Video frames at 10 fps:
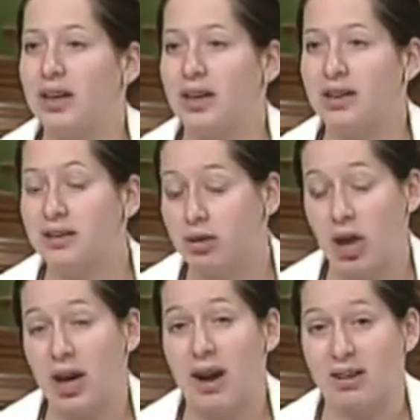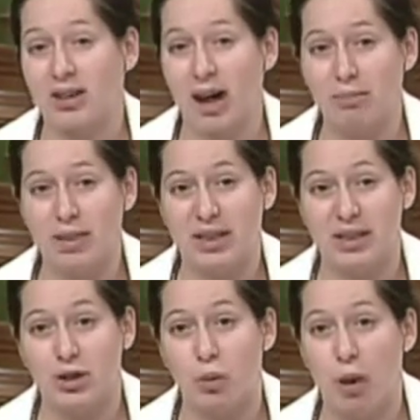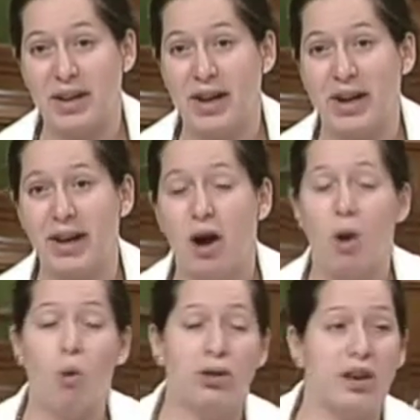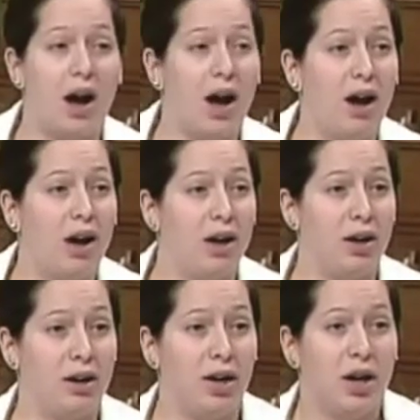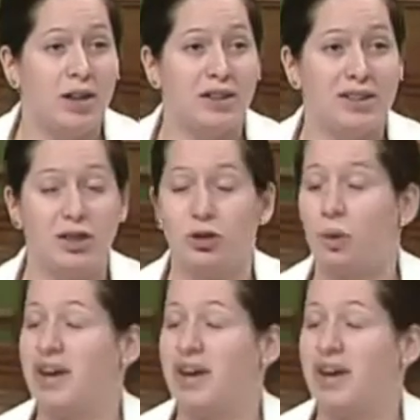and ensure the safety of all citizens,